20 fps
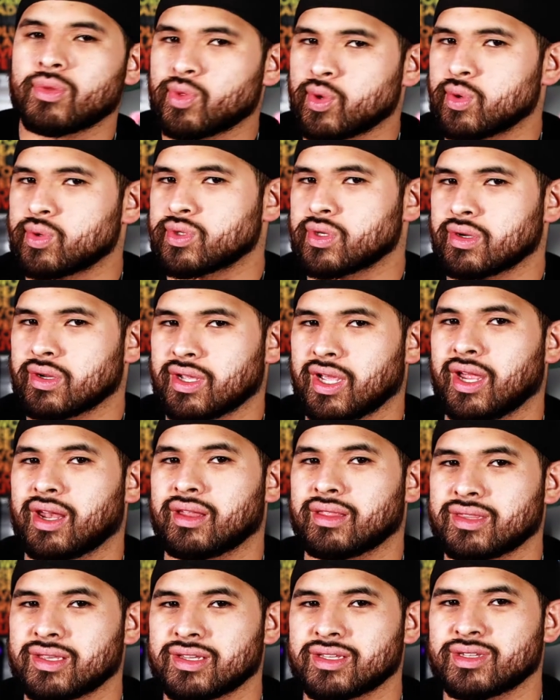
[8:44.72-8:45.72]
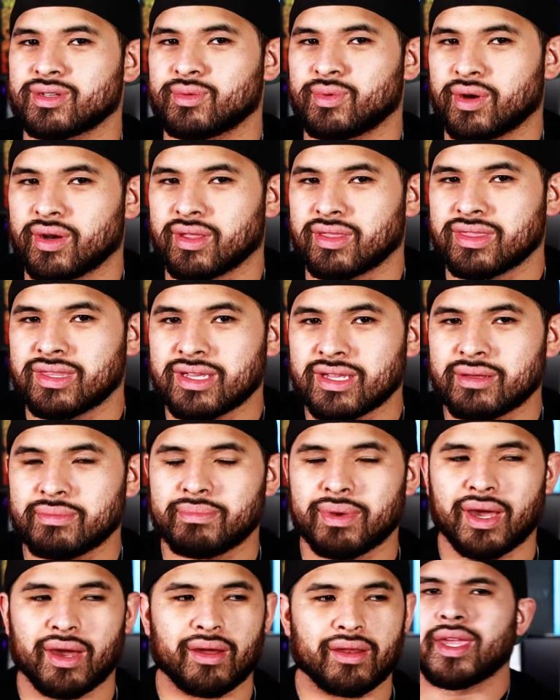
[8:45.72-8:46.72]
Those are kind of things you want to think
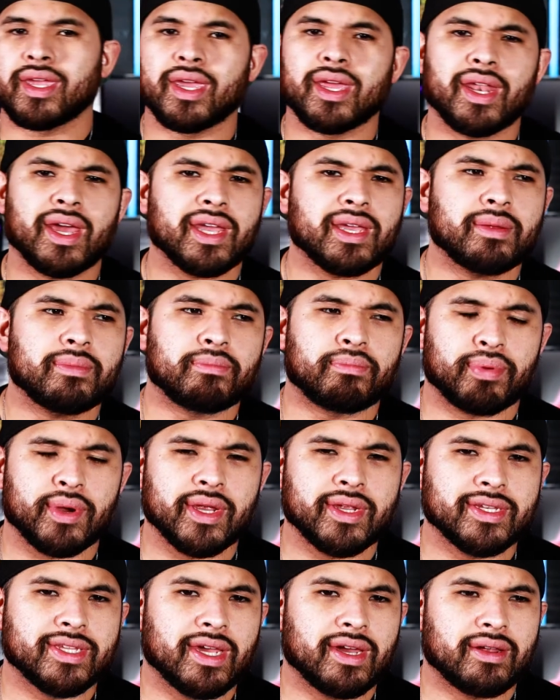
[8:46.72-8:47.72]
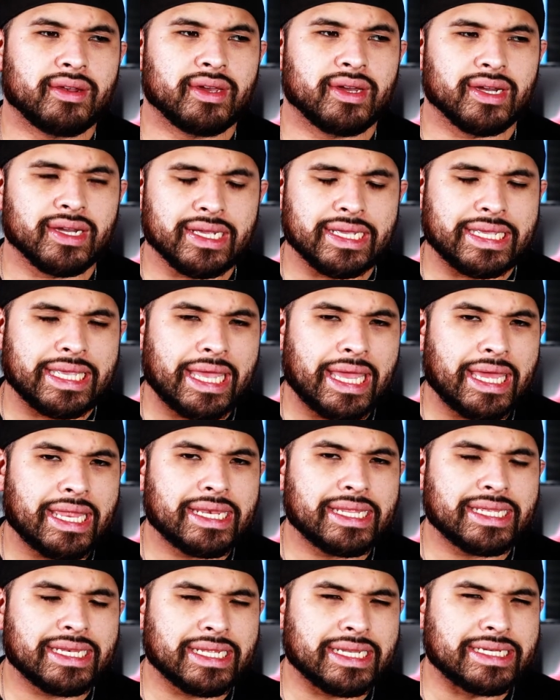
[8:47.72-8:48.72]
about. And I can break down again
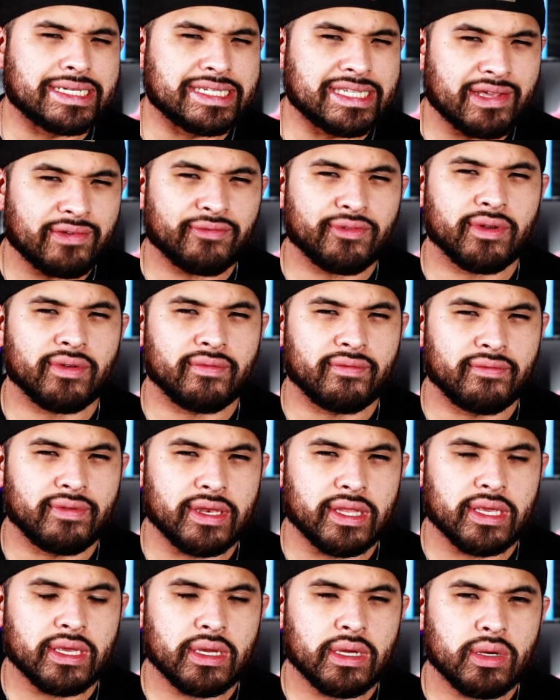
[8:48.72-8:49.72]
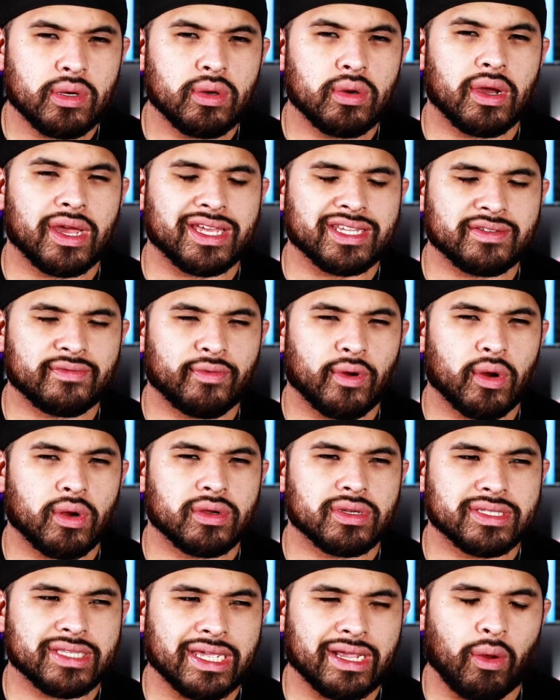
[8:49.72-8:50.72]
in a different video as far
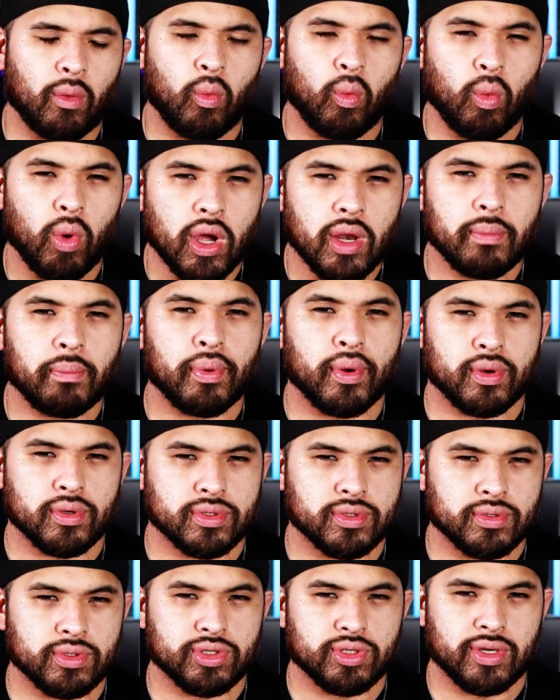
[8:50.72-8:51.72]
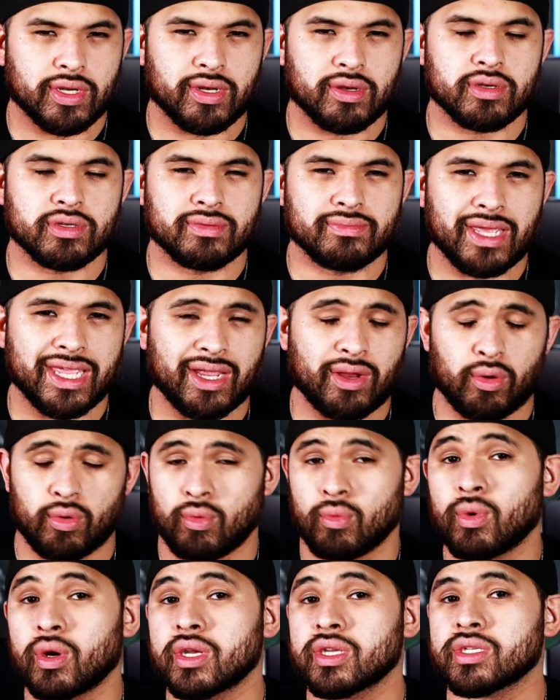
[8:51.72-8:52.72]
as like what personal trainers make or
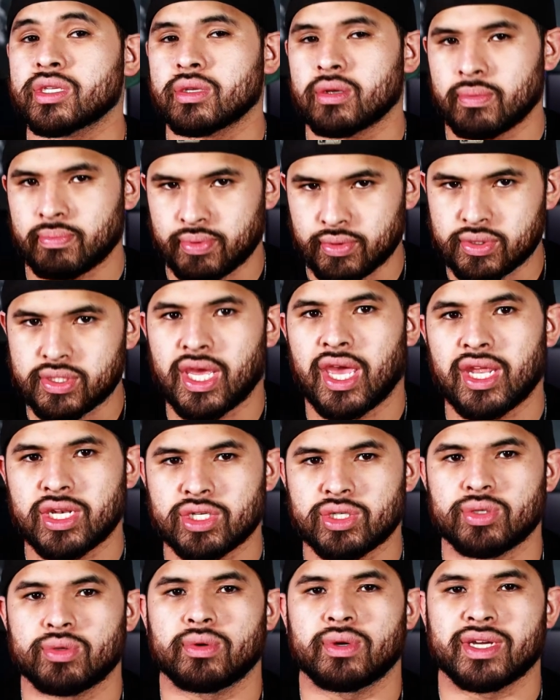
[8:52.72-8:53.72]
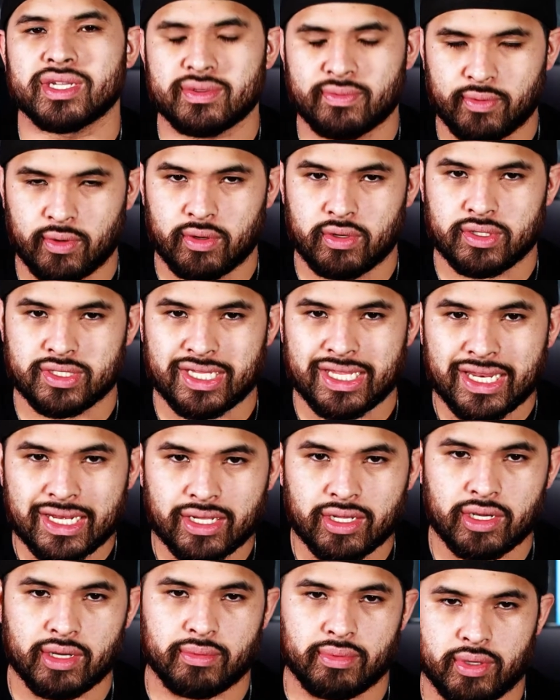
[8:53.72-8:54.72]
what is their potential as far as
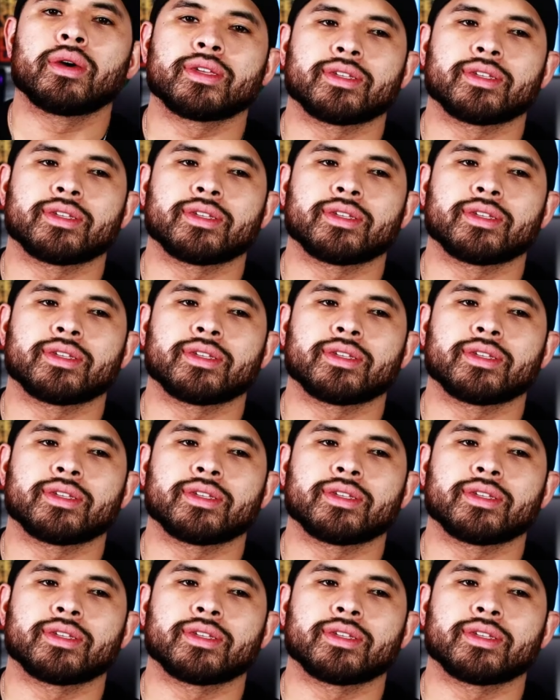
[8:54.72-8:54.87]
income.